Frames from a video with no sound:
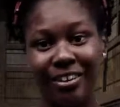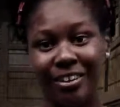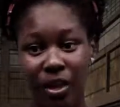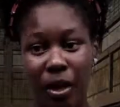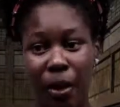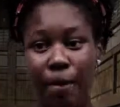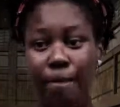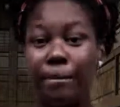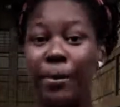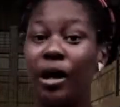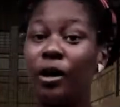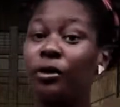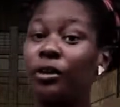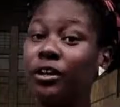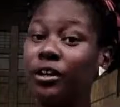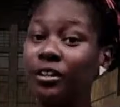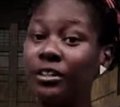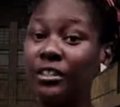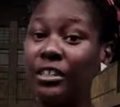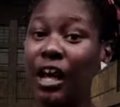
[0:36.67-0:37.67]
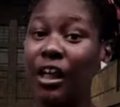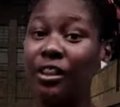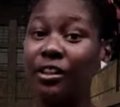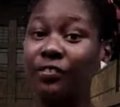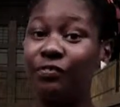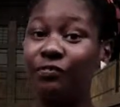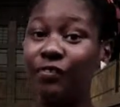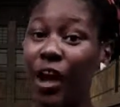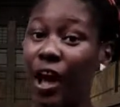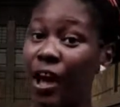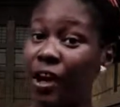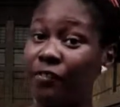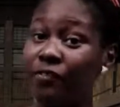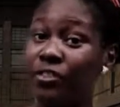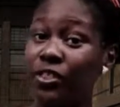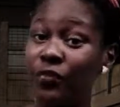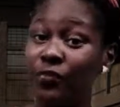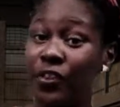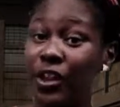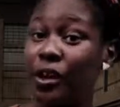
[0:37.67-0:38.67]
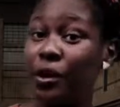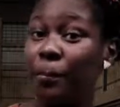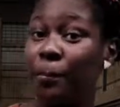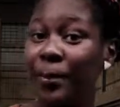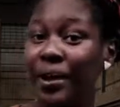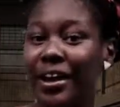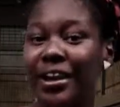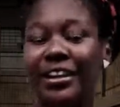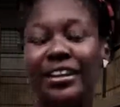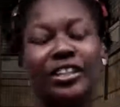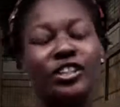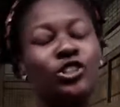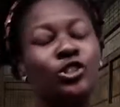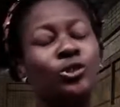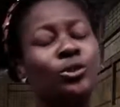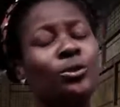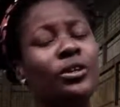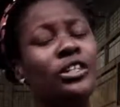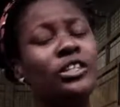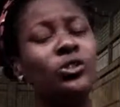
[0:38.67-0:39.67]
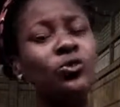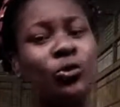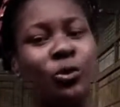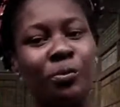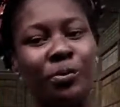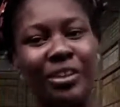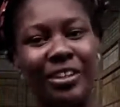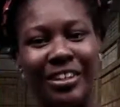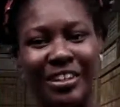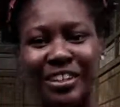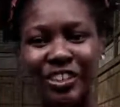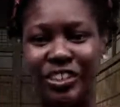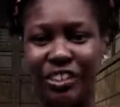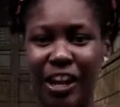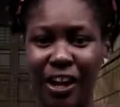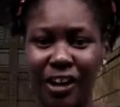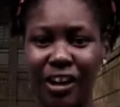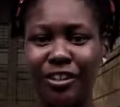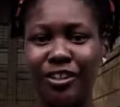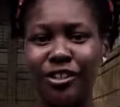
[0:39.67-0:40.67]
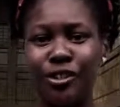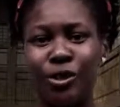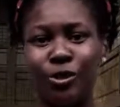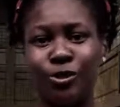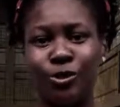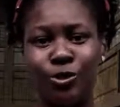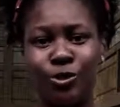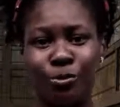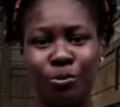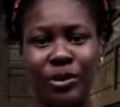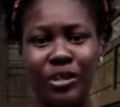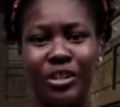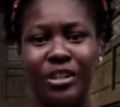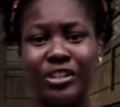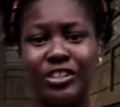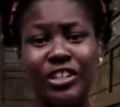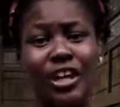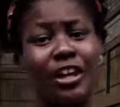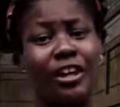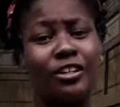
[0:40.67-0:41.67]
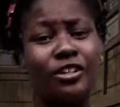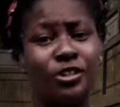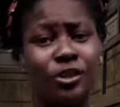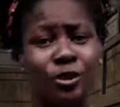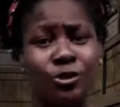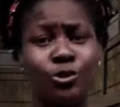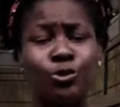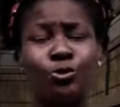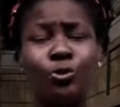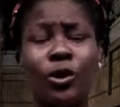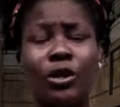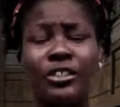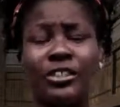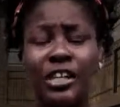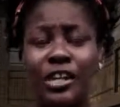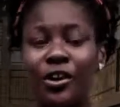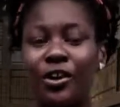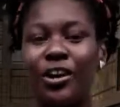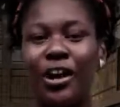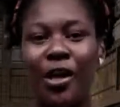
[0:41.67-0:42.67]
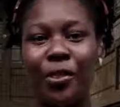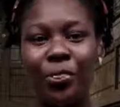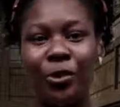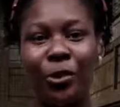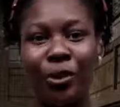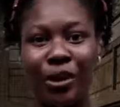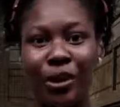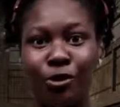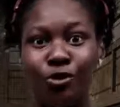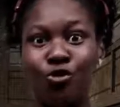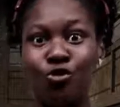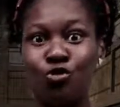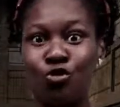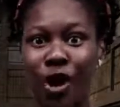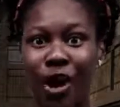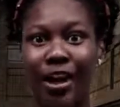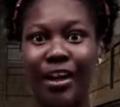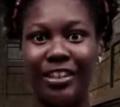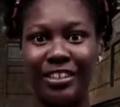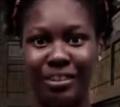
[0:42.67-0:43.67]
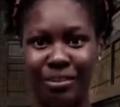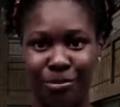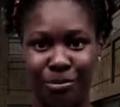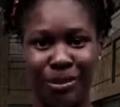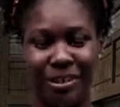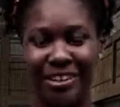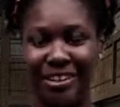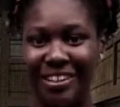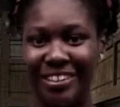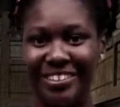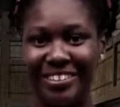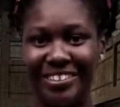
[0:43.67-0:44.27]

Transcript: Metal Gear Solid 5, The Phantom Pain, is doing swimmingly. Shout out to those who beat it. Shout out to those who are tearing out their hair trying to beat it.